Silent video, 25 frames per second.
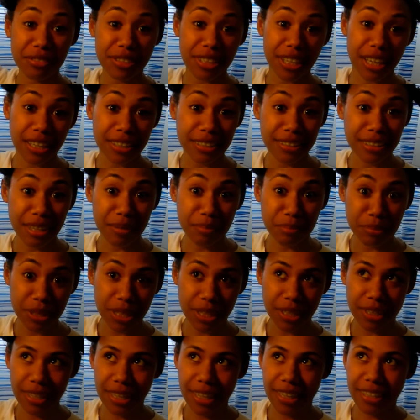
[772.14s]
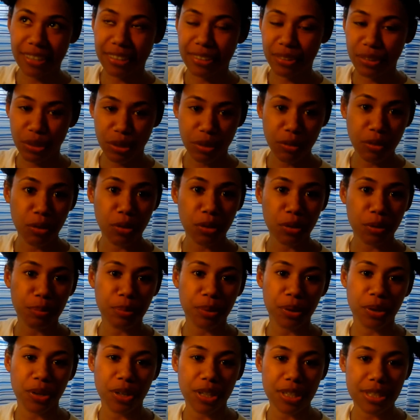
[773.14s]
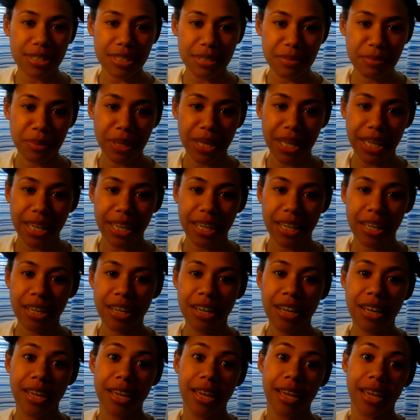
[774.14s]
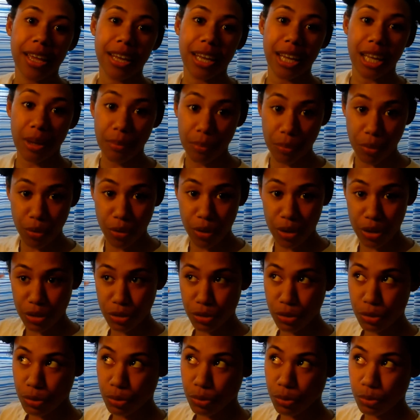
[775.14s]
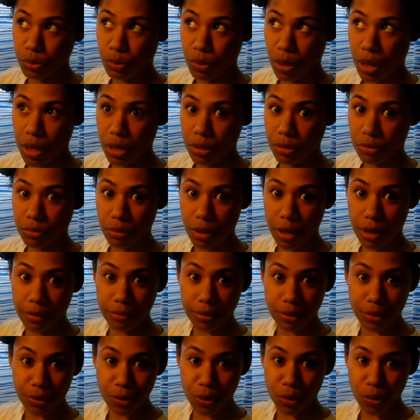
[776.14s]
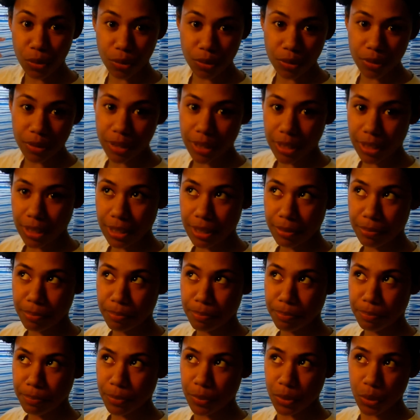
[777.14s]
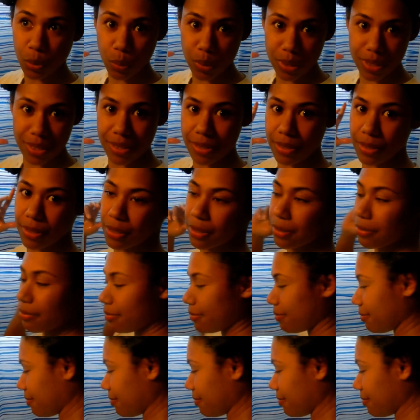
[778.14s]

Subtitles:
I'm done like all the products in my hair, and I'm going to unravel all the twists.